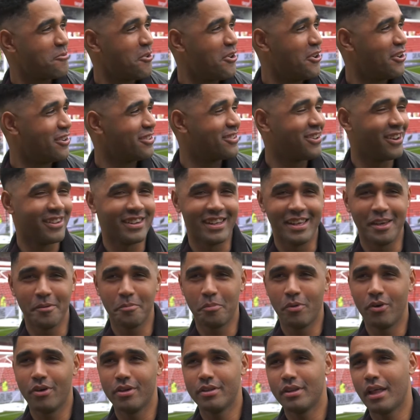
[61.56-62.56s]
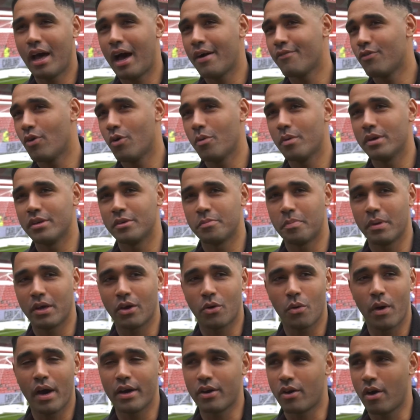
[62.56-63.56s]
worked on it, but no, I've always been
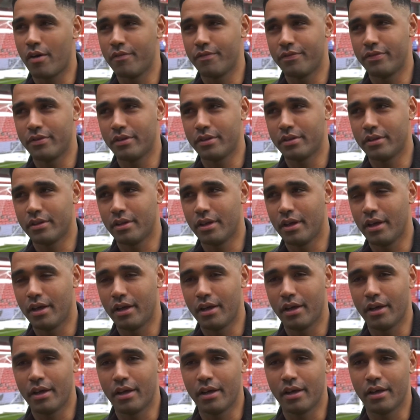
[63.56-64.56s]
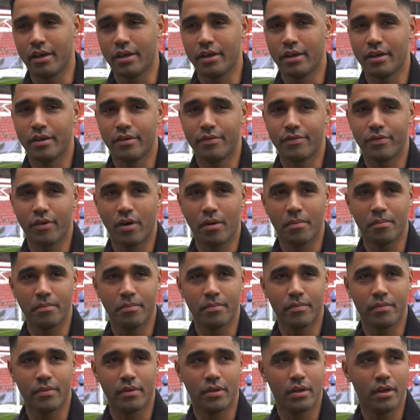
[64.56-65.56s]
quite confident
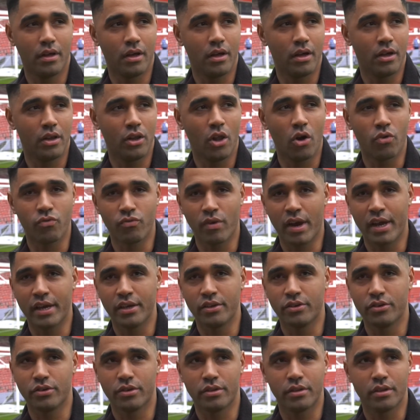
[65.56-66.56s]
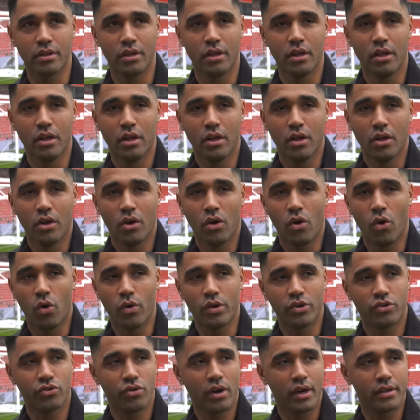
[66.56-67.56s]
from long range, and
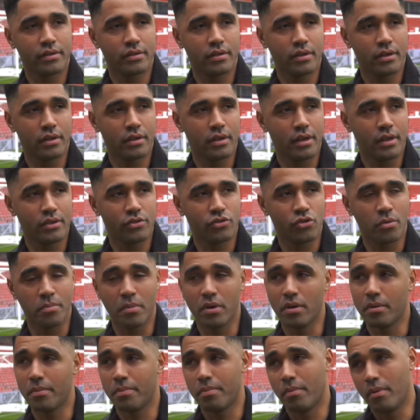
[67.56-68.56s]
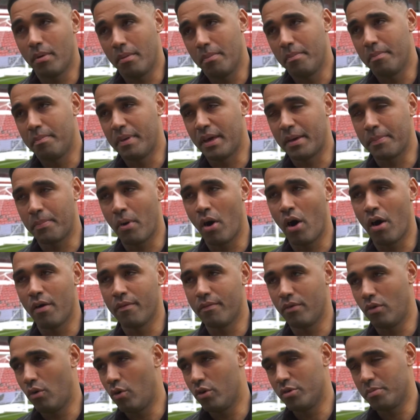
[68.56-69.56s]
always tried to. It's somewhat a big
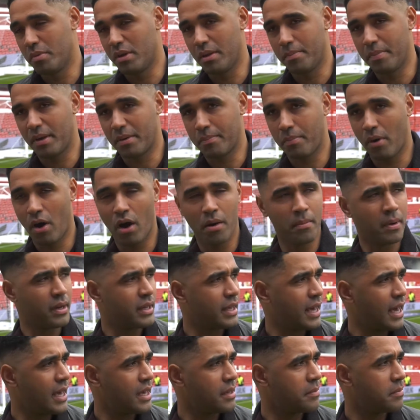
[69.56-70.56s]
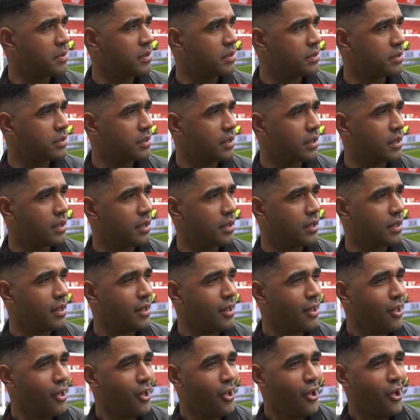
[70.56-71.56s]
part. Always been a big part of my game. And
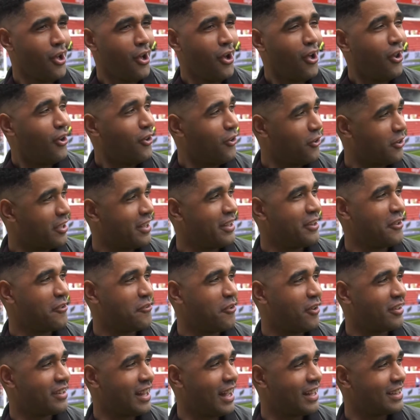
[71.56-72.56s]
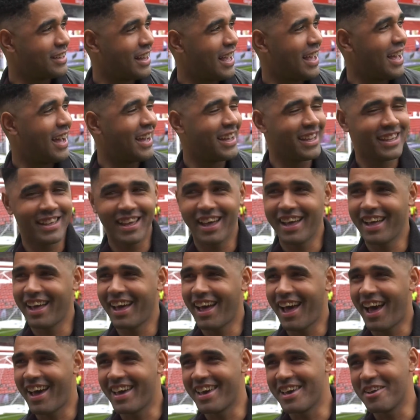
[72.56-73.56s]
lucky enough, on that day,
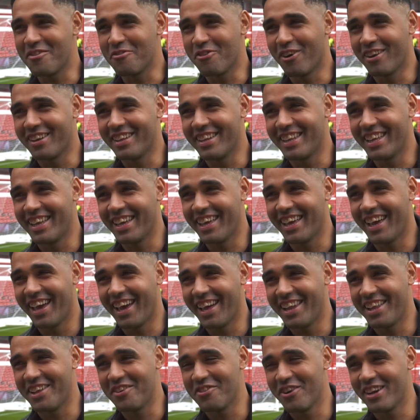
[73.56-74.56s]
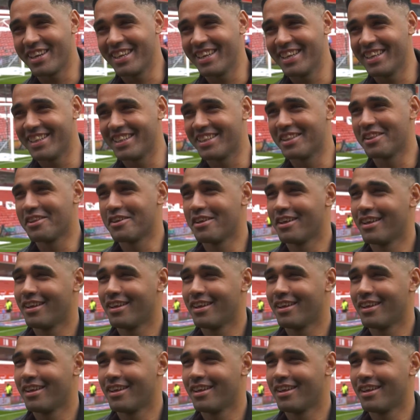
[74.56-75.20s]
I hit one in it, and it went in.